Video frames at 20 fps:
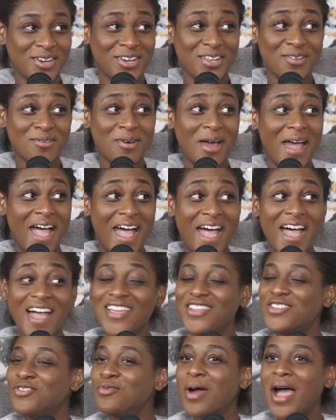you don't
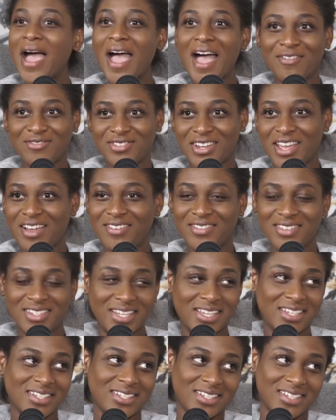drive. You have to have a
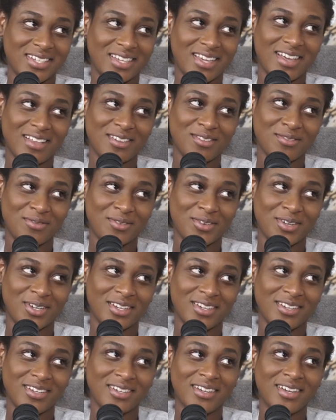Tesla in
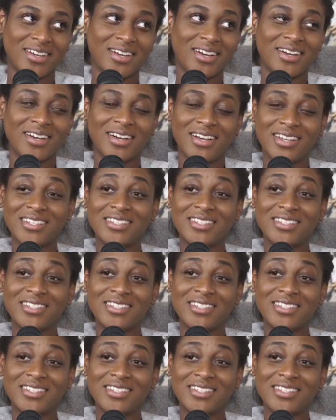California. I mean, there's a lot